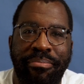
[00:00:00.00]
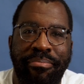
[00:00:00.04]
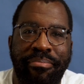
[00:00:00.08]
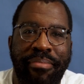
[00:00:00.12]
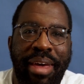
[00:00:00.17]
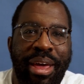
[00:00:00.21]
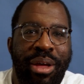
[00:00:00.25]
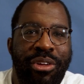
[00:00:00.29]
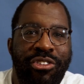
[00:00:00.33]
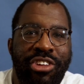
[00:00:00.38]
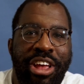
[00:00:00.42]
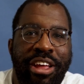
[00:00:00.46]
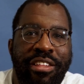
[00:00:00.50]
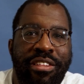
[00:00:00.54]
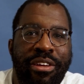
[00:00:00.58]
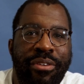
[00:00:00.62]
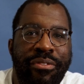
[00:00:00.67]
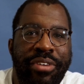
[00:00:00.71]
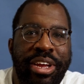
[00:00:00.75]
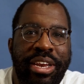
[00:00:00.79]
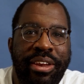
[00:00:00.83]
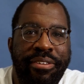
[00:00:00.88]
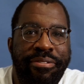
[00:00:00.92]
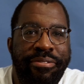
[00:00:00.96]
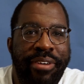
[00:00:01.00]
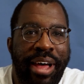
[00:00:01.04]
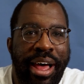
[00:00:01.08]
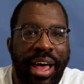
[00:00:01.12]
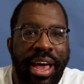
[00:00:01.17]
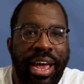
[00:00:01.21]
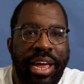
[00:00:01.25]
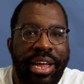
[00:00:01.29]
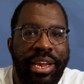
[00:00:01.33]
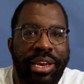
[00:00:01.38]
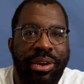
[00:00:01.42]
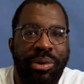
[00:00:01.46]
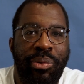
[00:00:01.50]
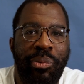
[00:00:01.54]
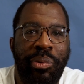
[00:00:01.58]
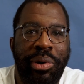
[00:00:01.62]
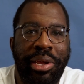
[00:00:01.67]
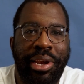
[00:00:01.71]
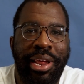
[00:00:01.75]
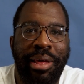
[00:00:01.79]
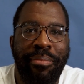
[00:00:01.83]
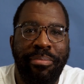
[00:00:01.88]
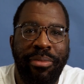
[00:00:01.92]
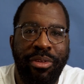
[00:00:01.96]
Michael Jackson redefined
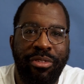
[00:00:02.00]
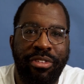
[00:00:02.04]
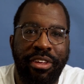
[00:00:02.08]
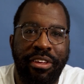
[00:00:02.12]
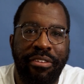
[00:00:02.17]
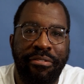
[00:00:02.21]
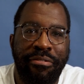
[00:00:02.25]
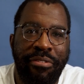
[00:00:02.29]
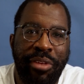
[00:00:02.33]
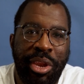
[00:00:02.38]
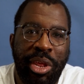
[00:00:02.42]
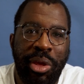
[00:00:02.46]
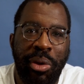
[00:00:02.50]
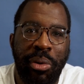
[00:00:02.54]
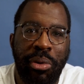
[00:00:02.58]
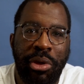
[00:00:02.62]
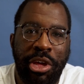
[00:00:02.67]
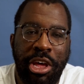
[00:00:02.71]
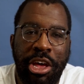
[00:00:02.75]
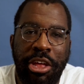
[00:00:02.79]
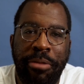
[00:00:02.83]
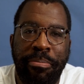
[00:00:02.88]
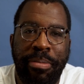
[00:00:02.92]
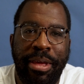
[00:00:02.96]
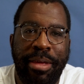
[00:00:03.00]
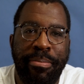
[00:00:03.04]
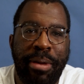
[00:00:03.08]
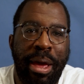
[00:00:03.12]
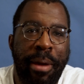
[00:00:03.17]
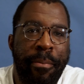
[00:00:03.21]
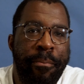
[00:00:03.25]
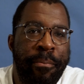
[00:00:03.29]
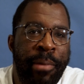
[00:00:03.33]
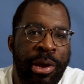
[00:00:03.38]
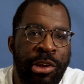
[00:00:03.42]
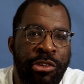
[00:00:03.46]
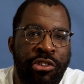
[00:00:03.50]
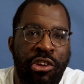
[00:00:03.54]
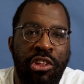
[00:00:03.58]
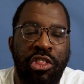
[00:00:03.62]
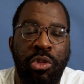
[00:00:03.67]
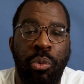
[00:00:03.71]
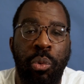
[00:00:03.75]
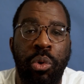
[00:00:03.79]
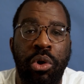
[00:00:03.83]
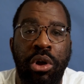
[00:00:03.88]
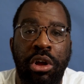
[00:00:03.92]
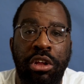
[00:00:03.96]
what a music video could be by
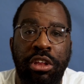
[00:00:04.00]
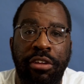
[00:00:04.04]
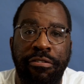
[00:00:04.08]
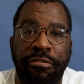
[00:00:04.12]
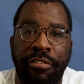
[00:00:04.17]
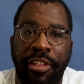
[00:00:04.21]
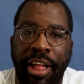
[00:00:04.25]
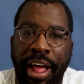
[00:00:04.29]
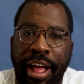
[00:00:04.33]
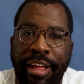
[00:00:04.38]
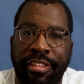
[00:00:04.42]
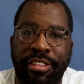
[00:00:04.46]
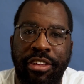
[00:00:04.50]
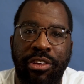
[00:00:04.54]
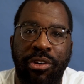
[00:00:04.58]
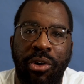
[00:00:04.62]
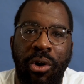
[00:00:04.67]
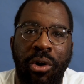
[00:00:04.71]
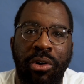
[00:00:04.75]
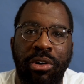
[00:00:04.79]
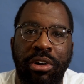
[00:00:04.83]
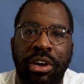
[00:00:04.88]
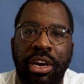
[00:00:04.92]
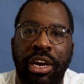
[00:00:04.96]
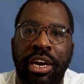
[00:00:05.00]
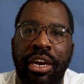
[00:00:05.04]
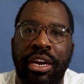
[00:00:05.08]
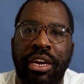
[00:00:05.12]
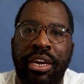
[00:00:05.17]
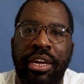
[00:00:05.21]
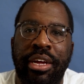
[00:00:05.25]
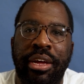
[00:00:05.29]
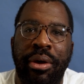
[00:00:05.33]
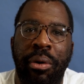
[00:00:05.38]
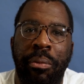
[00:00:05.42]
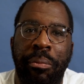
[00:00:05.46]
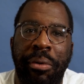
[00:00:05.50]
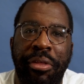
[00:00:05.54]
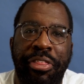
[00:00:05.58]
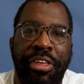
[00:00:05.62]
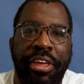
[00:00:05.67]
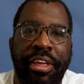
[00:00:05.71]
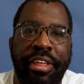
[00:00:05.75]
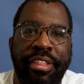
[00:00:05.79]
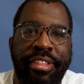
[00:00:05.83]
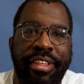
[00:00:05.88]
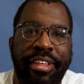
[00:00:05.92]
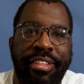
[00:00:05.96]
merging the world of classic horror
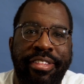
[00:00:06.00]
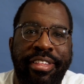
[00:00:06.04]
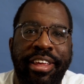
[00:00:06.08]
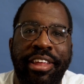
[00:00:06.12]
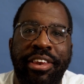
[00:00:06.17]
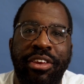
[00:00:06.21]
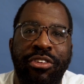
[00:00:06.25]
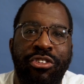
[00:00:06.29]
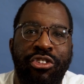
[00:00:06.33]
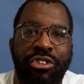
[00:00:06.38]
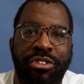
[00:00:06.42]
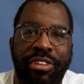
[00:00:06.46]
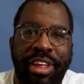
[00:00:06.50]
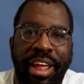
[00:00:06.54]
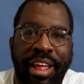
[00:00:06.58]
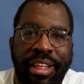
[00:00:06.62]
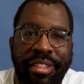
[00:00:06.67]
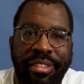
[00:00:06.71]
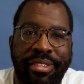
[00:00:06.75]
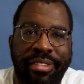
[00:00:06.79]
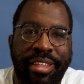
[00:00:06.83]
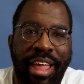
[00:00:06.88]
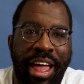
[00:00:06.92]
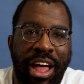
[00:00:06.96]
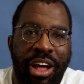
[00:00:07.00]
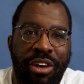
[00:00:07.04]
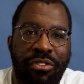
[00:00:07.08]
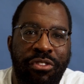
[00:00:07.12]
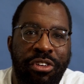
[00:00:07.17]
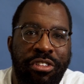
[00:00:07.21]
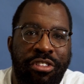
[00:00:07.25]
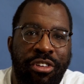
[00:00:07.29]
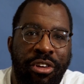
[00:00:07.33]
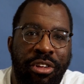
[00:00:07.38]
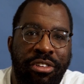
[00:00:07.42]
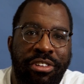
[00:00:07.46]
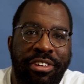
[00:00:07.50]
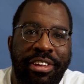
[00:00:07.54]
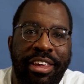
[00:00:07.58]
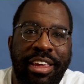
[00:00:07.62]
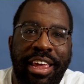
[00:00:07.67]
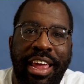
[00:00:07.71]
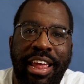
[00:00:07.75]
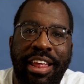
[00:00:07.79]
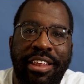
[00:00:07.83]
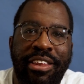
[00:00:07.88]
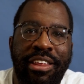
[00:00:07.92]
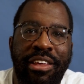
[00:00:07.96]
with his signature dance style,
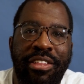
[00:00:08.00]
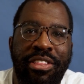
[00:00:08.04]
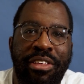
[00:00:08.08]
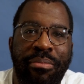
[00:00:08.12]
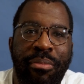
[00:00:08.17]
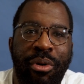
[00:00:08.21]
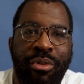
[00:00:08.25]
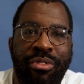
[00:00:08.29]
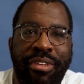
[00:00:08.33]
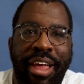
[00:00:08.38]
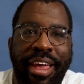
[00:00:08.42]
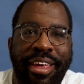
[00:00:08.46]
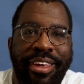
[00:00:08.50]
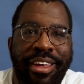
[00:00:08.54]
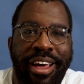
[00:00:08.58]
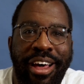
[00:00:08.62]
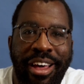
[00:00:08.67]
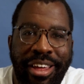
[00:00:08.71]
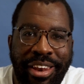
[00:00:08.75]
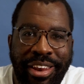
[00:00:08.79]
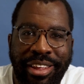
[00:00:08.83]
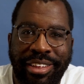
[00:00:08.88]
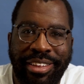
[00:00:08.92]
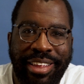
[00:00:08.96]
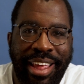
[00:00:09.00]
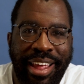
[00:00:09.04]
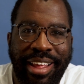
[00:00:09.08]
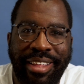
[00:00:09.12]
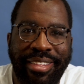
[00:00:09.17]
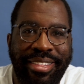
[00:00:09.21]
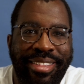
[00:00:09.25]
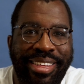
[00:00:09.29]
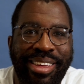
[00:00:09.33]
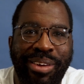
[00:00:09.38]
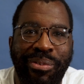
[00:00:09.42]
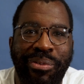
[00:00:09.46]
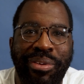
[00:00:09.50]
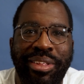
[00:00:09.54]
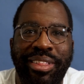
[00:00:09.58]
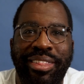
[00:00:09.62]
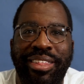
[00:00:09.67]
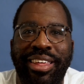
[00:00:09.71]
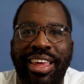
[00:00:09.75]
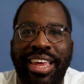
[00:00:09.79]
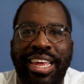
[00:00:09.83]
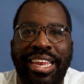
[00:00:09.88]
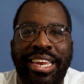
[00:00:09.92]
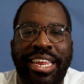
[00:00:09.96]
resulting in the most iconic dance
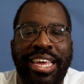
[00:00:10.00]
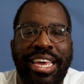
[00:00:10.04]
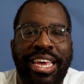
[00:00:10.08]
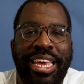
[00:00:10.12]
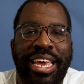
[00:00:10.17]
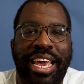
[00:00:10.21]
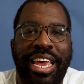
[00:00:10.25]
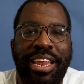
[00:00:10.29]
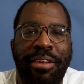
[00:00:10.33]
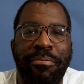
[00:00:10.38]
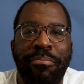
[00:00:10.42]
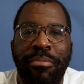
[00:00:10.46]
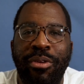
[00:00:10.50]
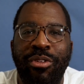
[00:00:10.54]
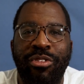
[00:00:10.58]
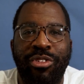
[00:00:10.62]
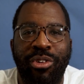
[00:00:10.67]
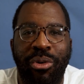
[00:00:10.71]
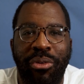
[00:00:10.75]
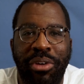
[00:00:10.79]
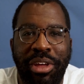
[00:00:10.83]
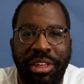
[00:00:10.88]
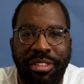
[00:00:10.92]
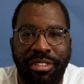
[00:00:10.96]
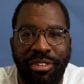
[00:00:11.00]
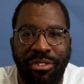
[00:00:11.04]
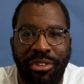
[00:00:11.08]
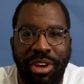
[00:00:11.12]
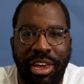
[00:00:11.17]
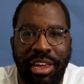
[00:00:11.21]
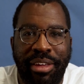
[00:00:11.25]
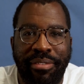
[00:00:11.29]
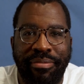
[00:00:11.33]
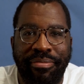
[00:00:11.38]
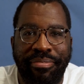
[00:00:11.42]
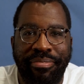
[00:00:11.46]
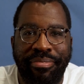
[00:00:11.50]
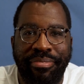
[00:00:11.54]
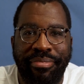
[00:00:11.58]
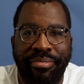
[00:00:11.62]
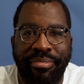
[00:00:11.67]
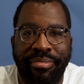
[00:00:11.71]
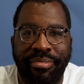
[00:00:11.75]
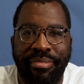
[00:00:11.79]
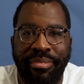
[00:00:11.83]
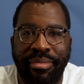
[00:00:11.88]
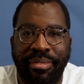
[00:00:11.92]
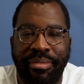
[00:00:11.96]
sequence in musical history.
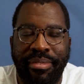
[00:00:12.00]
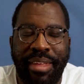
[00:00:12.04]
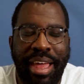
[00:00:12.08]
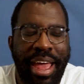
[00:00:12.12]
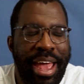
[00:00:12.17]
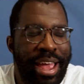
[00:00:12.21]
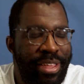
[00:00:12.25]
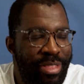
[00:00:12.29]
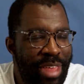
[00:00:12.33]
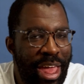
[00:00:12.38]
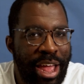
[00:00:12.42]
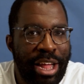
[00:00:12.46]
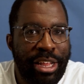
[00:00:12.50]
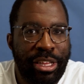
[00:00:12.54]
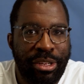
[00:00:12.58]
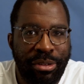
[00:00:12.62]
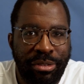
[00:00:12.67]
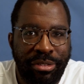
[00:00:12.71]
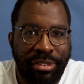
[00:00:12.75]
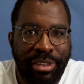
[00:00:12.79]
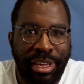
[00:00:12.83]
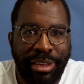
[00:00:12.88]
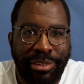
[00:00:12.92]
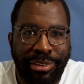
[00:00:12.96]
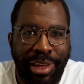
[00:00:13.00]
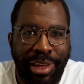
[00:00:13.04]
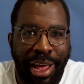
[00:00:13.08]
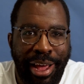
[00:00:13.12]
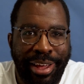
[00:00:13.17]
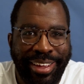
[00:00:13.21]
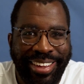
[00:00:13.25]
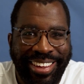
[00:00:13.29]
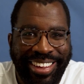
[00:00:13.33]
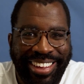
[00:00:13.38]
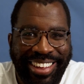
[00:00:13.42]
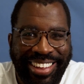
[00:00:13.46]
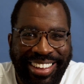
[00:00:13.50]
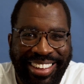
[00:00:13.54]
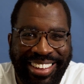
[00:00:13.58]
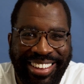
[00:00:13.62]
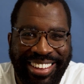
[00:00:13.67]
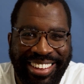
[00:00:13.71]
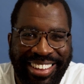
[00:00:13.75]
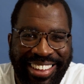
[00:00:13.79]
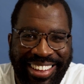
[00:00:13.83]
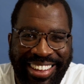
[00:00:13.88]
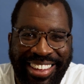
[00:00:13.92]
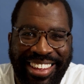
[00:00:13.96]
And that includes TikTok.
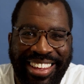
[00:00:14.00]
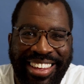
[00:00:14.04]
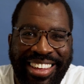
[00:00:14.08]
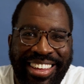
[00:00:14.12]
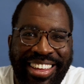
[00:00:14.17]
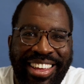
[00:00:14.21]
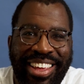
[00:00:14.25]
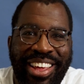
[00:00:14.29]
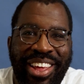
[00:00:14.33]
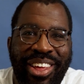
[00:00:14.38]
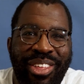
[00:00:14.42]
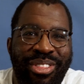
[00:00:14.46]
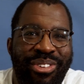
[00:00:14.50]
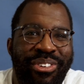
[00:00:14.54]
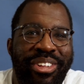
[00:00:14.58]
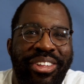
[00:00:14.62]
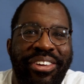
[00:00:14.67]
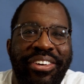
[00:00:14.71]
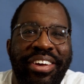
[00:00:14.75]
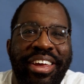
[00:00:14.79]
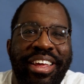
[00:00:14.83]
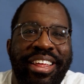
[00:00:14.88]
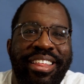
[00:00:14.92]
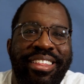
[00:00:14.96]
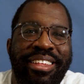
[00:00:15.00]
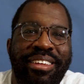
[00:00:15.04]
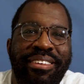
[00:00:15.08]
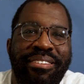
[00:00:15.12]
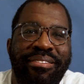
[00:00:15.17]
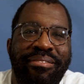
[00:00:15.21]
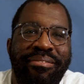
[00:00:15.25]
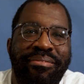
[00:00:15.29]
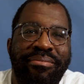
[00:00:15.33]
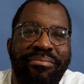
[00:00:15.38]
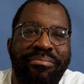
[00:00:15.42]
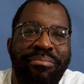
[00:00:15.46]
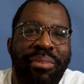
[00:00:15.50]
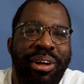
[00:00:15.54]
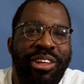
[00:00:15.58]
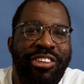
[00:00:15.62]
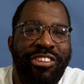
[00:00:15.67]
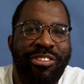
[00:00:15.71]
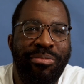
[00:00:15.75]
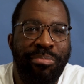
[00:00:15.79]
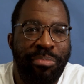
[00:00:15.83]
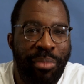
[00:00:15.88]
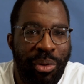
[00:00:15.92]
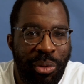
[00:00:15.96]
Thriller is
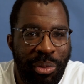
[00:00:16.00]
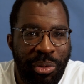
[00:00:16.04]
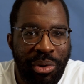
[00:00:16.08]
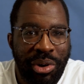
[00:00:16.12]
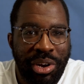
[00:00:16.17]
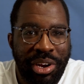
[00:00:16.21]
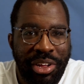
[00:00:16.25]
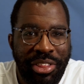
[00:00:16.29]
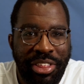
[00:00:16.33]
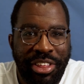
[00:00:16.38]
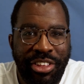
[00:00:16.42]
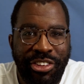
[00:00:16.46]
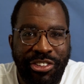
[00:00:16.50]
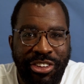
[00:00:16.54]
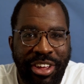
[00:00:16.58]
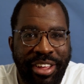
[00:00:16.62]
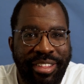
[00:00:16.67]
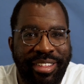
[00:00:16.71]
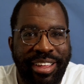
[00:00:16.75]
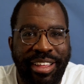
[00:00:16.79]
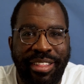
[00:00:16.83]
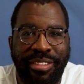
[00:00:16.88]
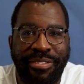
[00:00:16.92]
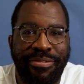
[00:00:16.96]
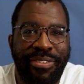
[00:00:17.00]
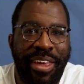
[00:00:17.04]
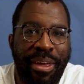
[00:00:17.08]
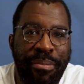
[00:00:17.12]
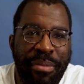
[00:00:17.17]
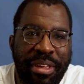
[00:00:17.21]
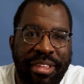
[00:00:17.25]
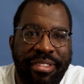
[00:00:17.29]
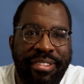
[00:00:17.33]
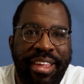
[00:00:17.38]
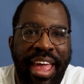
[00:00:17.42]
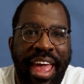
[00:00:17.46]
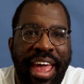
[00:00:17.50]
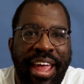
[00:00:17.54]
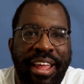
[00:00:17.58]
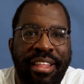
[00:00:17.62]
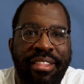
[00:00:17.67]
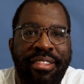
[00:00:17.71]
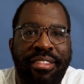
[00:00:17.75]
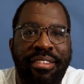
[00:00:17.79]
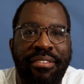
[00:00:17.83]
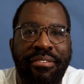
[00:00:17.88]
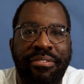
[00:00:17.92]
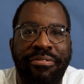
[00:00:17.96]
much more than just his famous
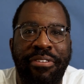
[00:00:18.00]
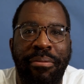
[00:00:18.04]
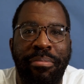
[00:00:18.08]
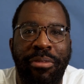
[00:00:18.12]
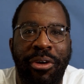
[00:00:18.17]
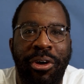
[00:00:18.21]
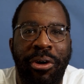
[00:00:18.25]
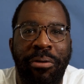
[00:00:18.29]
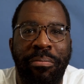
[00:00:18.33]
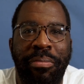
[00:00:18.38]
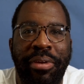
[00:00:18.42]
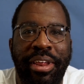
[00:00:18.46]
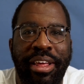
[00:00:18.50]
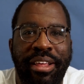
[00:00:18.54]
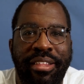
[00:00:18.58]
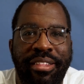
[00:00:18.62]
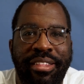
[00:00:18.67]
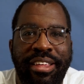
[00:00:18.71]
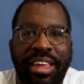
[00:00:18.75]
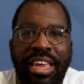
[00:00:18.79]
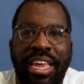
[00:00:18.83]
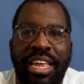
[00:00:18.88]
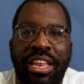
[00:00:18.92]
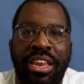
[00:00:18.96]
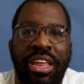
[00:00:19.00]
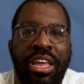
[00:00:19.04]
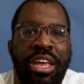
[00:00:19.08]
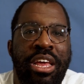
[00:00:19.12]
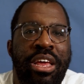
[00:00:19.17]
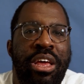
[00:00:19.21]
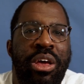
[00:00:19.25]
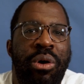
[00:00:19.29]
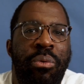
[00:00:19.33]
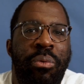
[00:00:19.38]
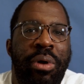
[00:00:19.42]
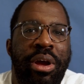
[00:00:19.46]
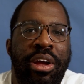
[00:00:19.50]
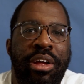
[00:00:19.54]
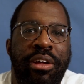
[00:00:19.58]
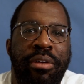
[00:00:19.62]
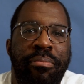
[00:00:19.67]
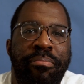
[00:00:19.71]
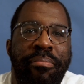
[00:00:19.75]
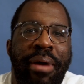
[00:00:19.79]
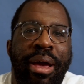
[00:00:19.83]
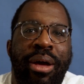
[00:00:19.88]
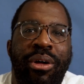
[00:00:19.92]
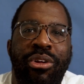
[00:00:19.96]
dance from the opening scene, where
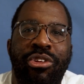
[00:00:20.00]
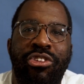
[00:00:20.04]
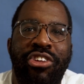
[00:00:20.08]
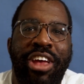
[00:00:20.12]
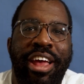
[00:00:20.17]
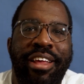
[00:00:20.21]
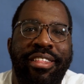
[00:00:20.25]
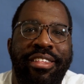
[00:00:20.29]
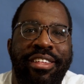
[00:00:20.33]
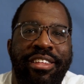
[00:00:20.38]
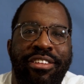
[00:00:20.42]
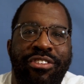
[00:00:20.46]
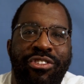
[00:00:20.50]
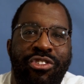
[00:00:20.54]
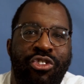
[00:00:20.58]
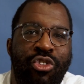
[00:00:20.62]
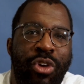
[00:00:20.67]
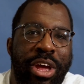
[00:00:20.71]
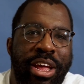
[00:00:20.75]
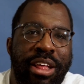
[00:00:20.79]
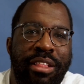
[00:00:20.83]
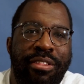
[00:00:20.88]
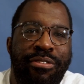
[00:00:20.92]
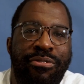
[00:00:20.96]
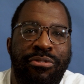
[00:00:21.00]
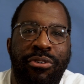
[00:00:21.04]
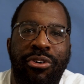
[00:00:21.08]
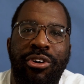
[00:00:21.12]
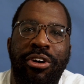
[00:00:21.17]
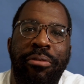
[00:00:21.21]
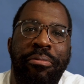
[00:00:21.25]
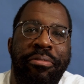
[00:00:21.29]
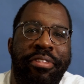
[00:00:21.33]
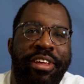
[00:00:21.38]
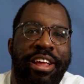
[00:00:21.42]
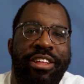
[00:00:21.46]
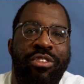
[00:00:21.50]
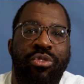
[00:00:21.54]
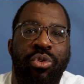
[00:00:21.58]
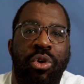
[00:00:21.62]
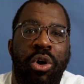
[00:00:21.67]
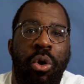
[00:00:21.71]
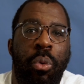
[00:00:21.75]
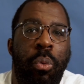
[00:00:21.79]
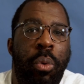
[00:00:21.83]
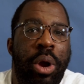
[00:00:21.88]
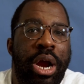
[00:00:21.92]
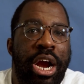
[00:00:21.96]
Michael Jackson transforms into
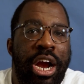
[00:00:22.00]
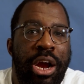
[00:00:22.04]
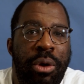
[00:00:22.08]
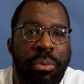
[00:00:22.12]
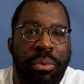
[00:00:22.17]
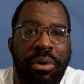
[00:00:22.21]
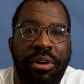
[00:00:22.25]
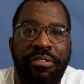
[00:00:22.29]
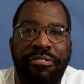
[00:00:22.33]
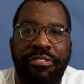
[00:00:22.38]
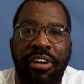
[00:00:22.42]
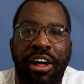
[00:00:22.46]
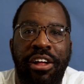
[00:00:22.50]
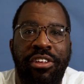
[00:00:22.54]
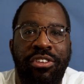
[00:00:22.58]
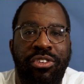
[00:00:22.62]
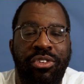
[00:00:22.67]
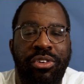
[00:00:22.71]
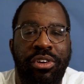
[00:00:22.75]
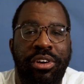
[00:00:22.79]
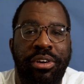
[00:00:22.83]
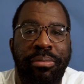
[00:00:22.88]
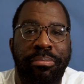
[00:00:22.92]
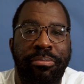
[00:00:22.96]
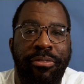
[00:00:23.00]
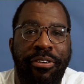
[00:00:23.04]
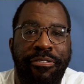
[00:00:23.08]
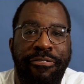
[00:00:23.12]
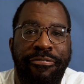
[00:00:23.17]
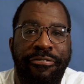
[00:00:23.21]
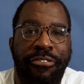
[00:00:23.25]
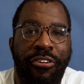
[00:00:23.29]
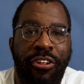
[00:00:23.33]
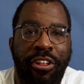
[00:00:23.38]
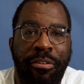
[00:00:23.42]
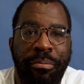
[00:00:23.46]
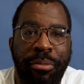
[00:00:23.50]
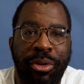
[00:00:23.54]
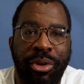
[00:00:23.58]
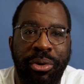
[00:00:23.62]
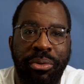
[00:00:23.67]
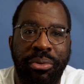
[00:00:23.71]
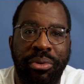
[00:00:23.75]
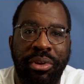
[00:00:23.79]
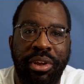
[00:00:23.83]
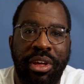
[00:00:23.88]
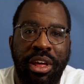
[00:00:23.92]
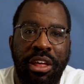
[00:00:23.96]
a werewolf under a full
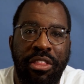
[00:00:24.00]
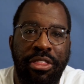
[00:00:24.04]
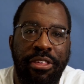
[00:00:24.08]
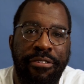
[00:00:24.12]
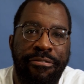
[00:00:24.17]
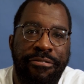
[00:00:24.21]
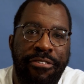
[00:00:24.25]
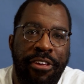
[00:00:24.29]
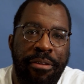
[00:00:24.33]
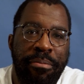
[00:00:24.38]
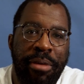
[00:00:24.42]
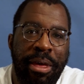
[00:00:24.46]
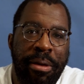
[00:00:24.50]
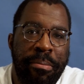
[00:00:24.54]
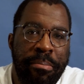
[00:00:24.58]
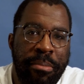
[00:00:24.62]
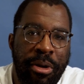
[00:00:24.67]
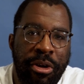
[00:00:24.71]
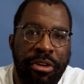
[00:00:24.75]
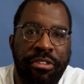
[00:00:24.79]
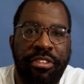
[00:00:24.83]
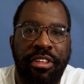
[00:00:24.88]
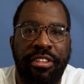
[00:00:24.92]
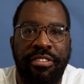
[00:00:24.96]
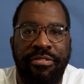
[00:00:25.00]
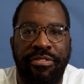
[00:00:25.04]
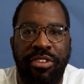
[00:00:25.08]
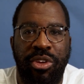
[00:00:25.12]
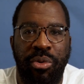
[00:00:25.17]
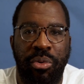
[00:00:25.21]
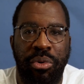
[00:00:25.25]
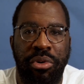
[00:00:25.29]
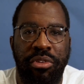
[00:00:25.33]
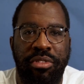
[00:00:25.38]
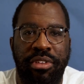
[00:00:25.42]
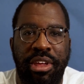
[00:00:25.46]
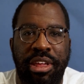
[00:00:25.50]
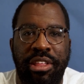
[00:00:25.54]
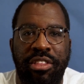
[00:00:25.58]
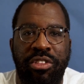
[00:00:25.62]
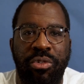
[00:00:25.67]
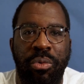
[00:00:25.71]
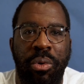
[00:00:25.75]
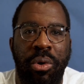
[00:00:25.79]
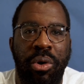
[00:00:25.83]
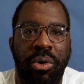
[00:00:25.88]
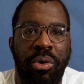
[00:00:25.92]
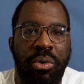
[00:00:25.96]
moon. The film immerses viewers
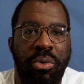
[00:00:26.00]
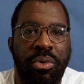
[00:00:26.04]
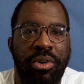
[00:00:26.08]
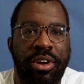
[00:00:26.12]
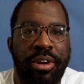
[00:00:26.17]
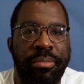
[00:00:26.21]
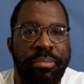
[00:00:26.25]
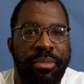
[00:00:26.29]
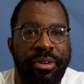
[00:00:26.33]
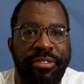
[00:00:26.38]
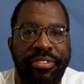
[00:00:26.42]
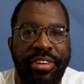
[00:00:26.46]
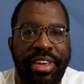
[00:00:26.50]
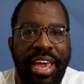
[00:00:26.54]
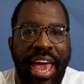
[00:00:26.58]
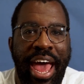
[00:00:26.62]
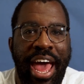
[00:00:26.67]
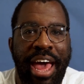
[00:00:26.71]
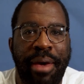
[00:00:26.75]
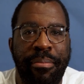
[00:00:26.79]
into a horror movie